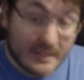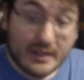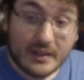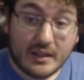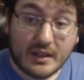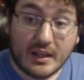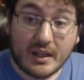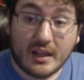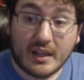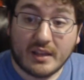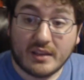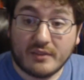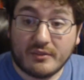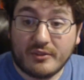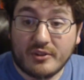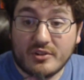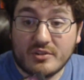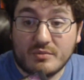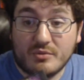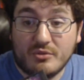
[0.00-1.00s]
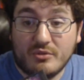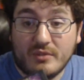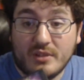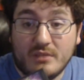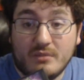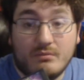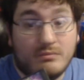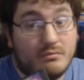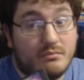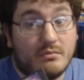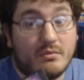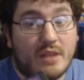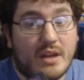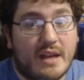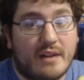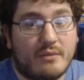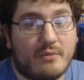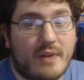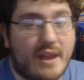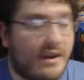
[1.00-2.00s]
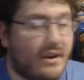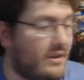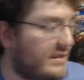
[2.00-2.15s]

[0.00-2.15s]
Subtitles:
And the first movie, kind of rare on